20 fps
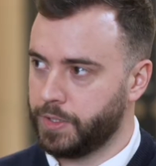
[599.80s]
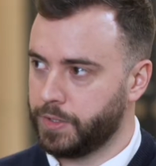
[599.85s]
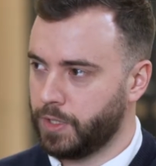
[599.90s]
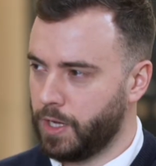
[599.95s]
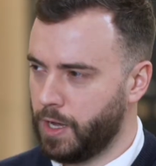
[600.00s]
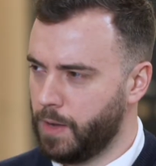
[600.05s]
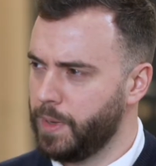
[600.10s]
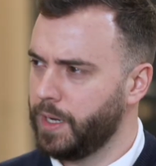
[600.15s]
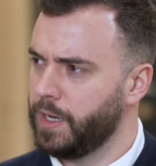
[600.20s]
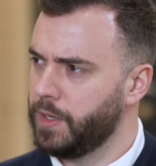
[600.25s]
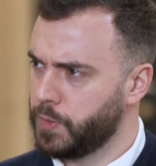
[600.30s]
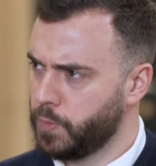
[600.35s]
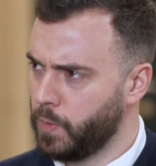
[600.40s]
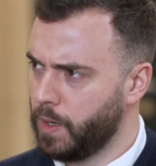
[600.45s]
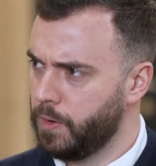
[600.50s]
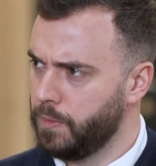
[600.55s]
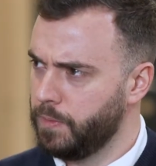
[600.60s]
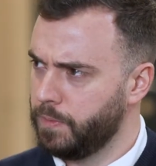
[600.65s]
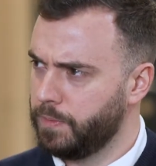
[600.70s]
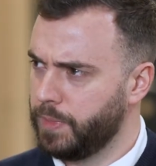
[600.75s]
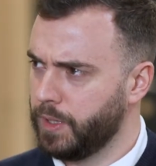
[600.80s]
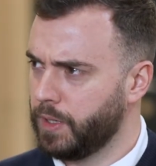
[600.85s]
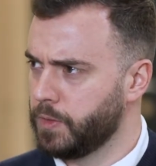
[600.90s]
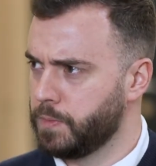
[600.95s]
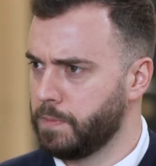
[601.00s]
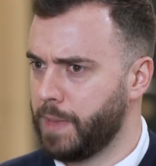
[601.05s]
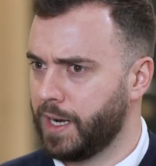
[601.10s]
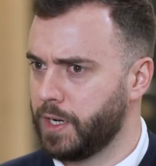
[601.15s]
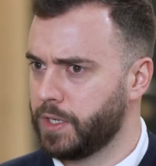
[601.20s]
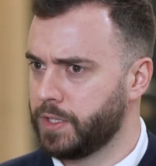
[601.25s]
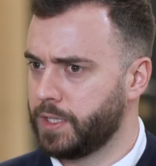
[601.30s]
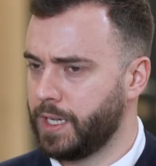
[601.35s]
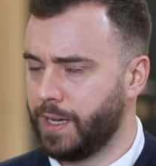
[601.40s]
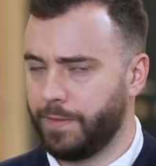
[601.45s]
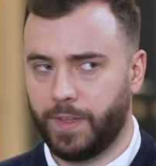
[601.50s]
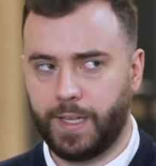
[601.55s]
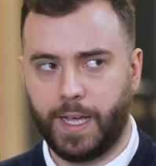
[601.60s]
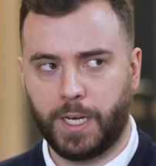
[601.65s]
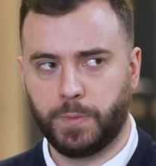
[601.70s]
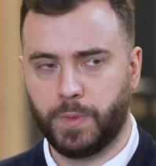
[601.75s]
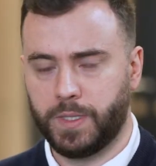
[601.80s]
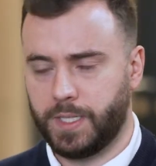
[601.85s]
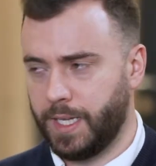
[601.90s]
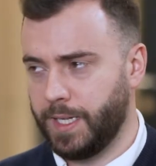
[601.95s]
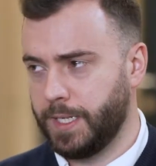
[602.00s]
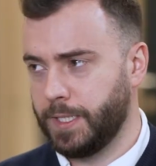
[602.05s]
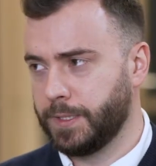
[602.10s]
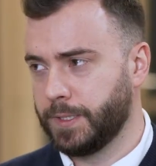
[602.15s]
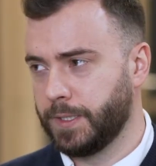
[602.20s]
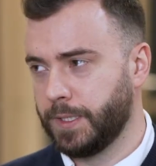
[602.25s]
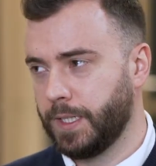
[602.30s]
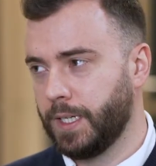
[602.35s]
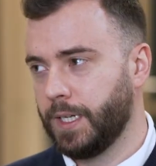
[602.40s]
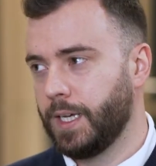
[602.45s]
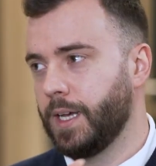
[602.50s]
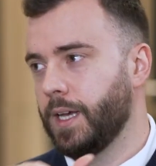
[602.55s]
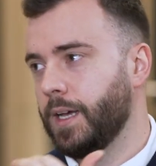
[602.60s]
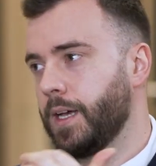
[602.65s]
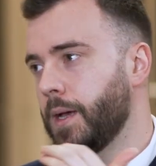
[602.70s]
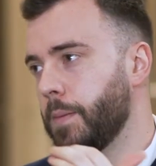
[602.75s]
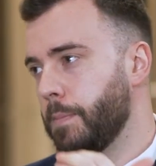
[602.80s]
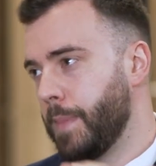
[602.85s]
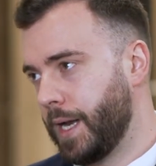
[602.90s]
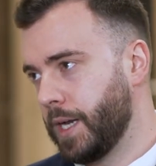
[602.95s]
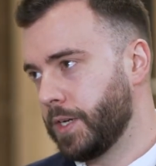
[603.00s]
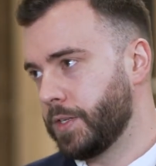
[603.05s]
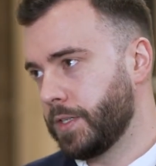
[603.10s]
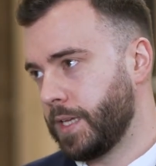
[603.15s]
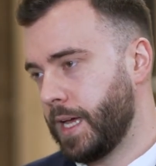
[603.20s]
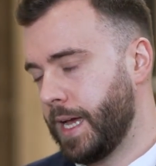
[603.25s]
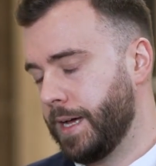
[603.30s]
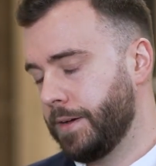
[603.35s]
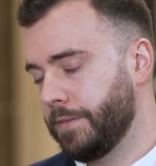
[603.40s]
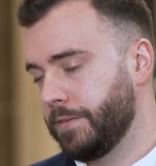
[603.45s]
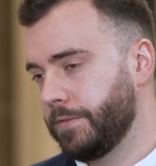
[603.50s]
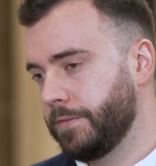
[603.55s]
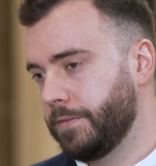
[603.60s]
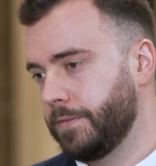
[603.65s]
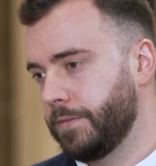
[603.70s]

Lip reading: come in as well, because managers have the expertise. Managers have,